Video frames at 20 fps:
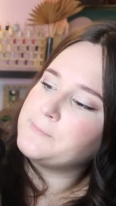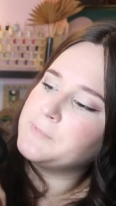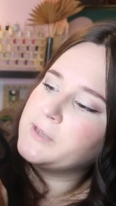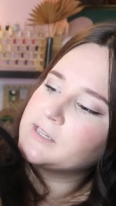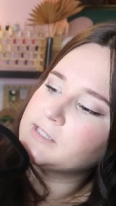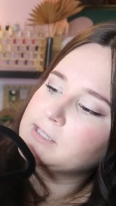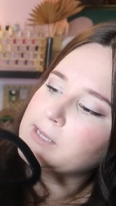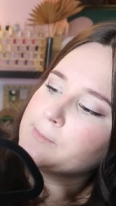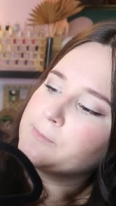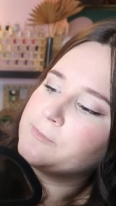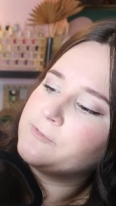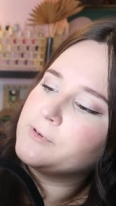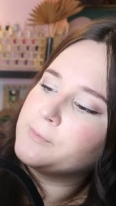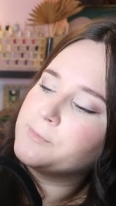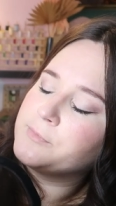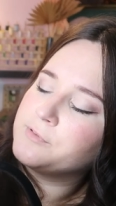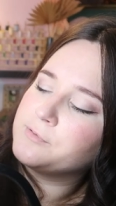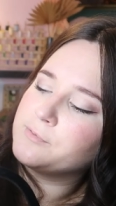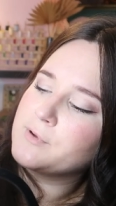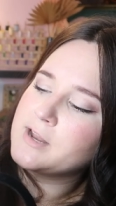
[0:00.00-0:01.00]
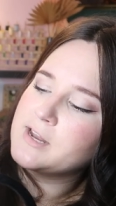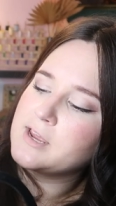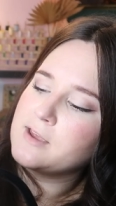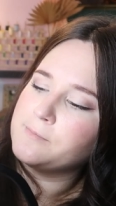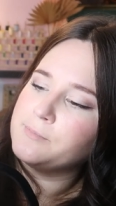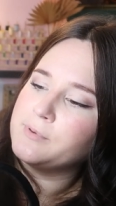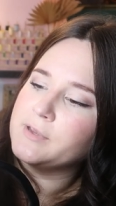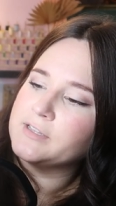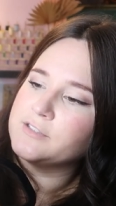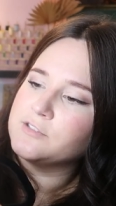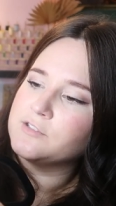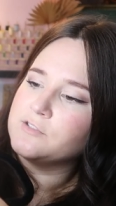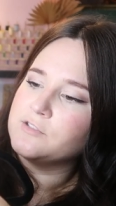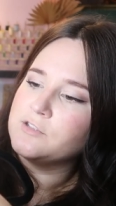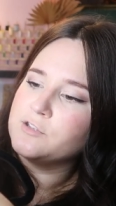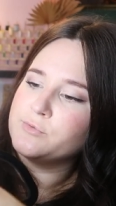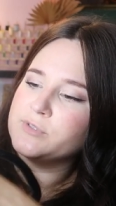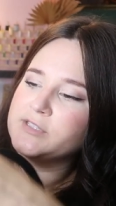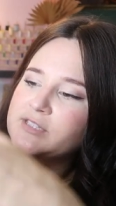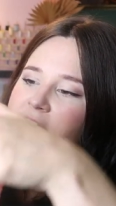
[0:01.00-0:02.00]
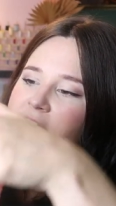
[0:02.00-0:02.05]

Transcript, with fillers: I picked up from ThredUp. It's new with